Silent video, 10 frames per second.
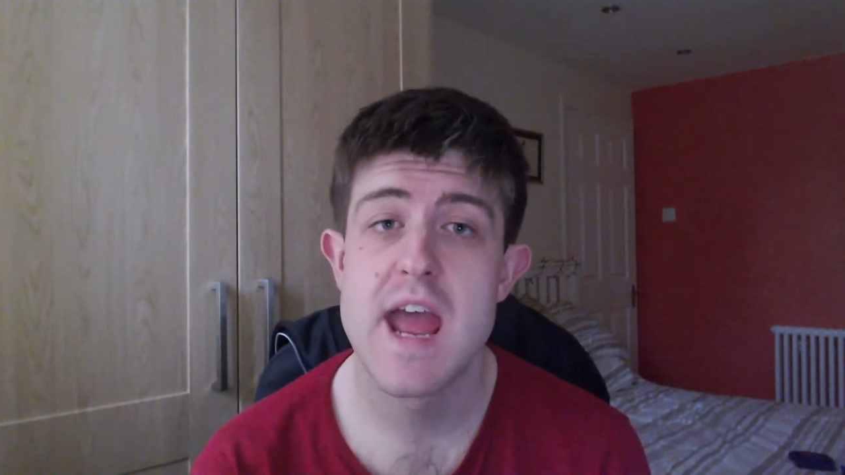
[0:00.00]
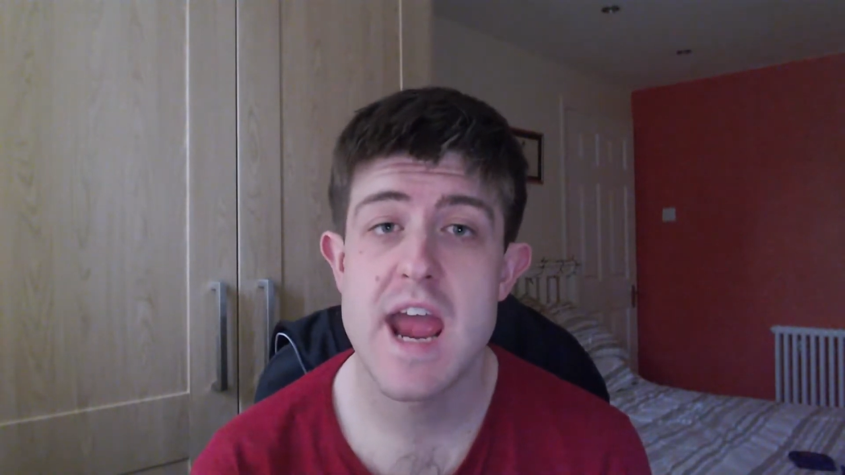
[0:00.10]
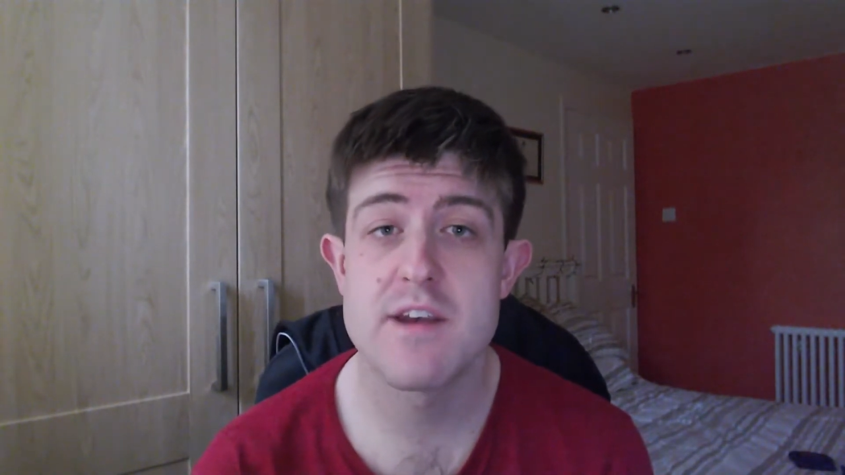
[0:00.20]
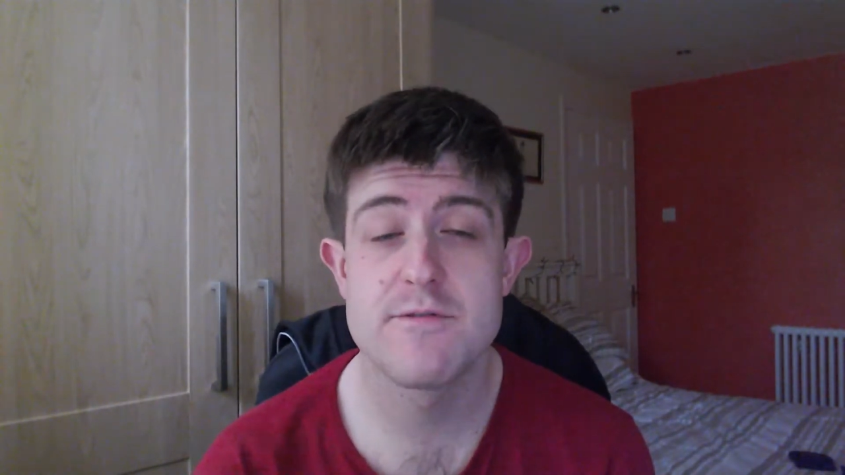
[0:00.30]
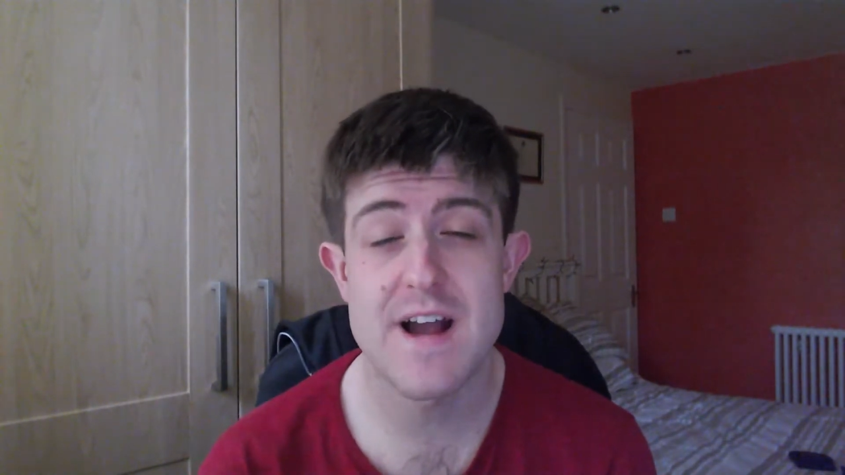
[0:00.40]

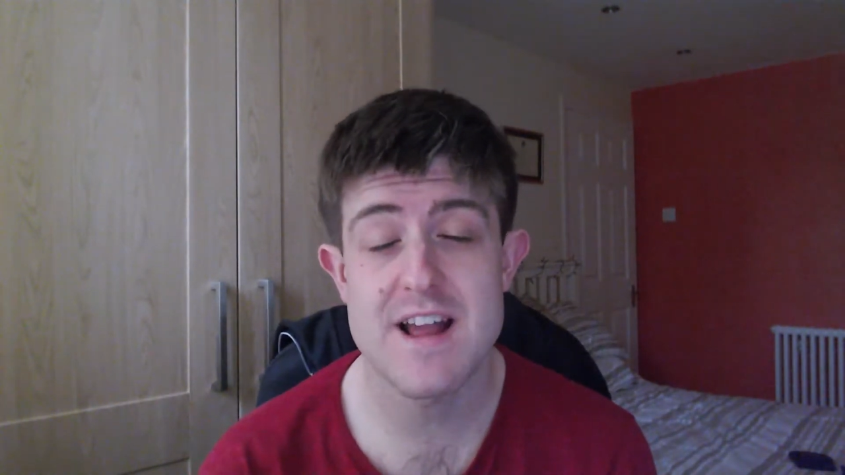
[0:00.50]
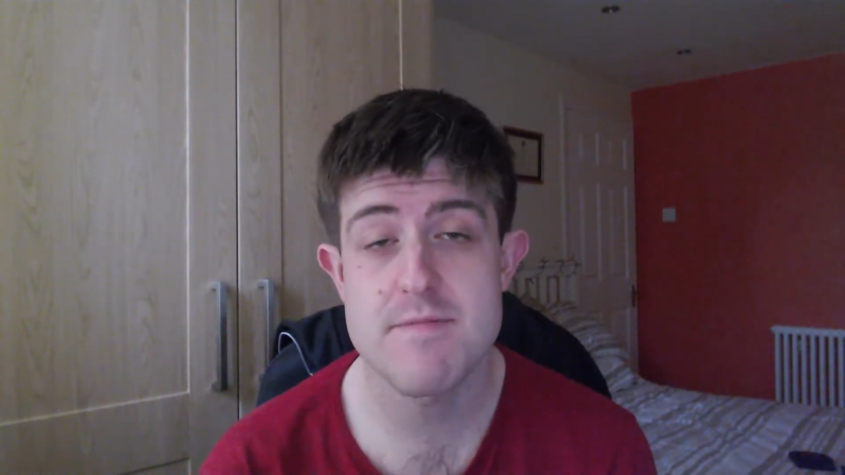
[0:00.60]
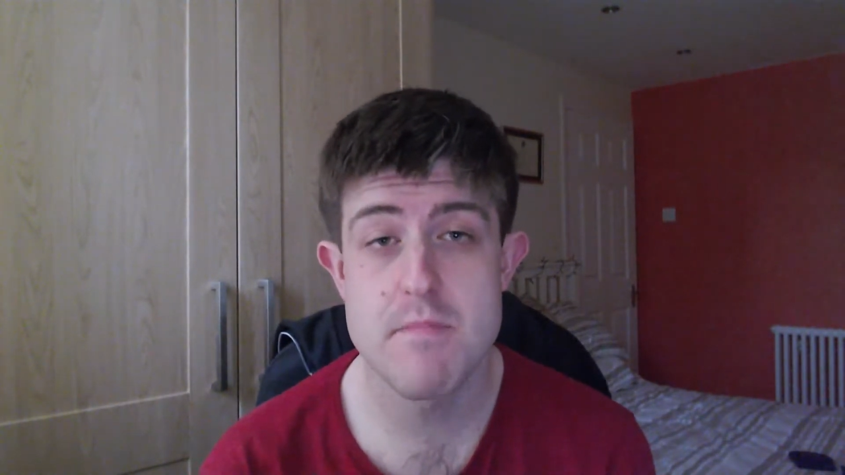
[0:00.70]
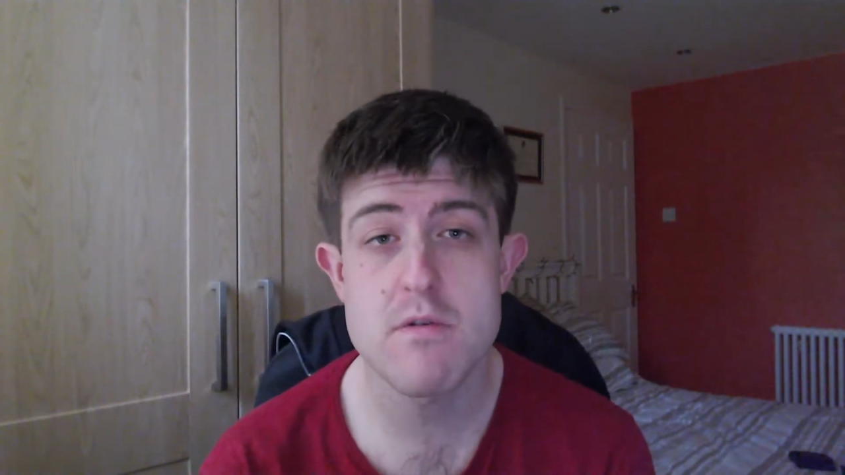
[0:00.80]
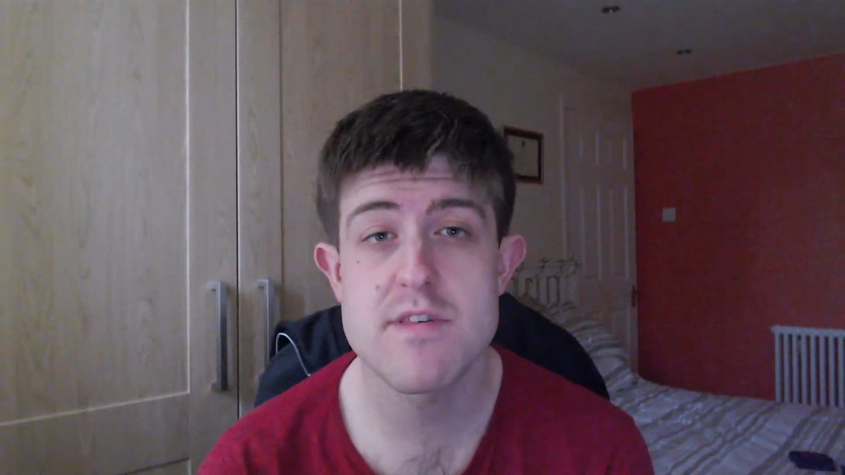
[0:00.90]
In fact,
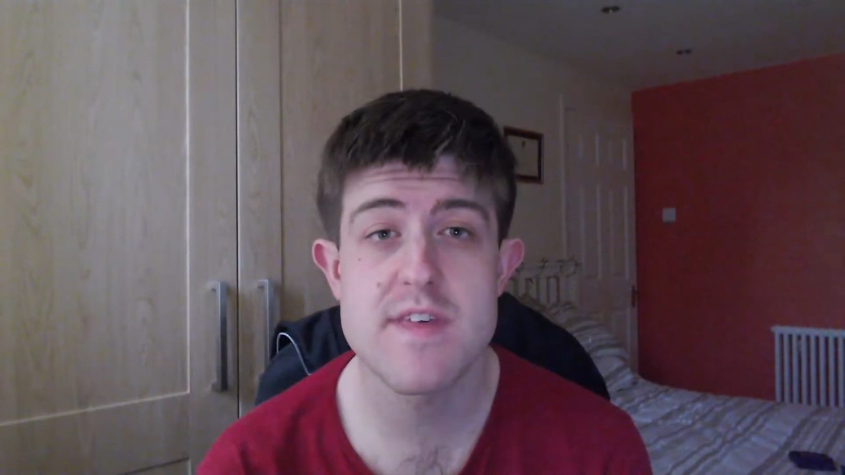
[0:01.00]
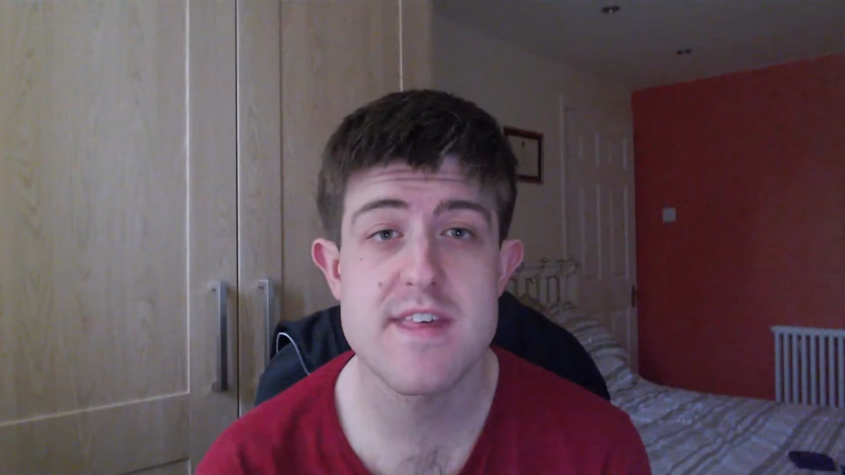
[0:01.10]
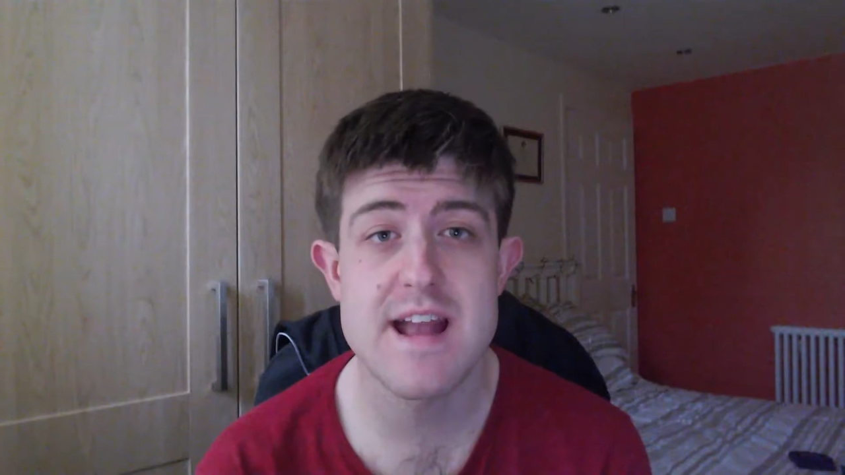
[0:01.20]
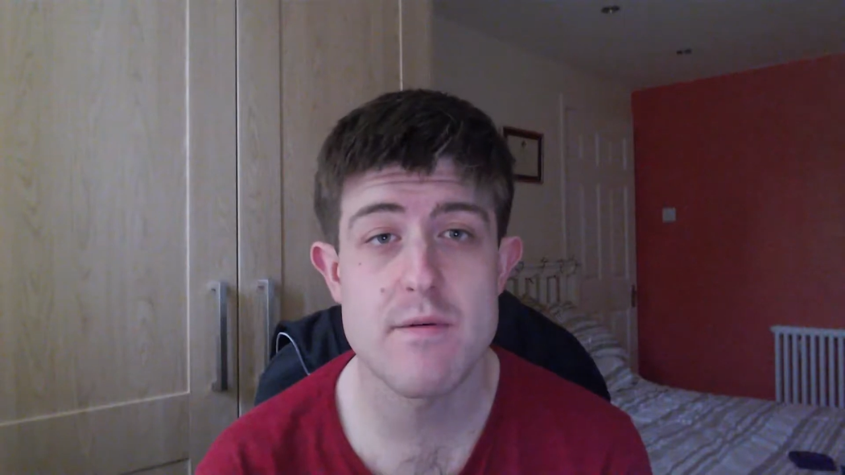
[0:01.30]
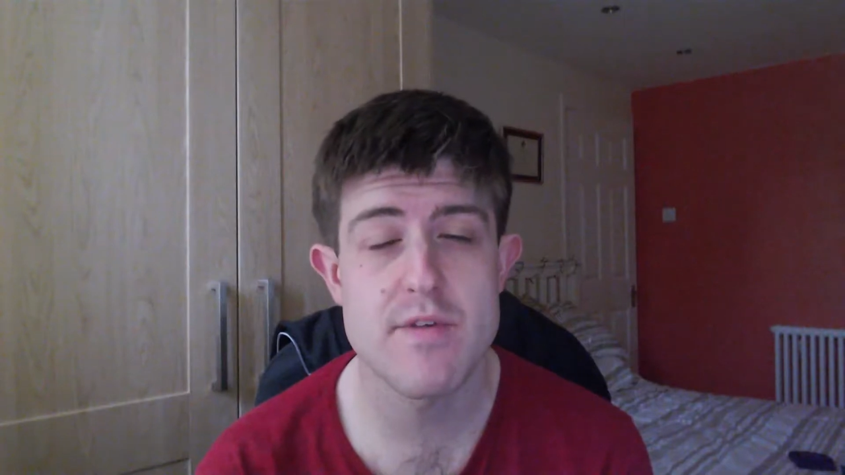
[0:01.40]
most of this down